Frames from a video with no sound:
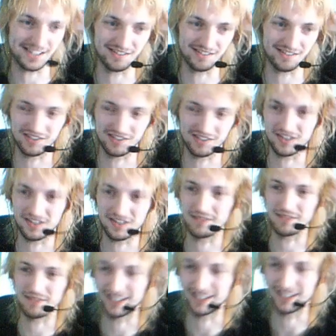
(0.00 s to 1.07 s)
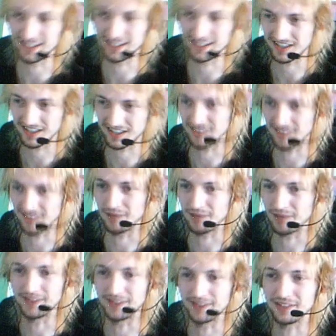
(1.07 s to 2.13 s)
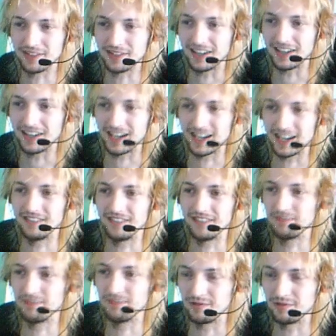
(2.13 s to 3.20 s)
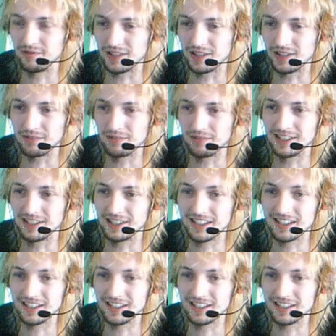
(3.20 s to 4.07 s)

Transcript: start making the next game, but I don't think I can before I complete this.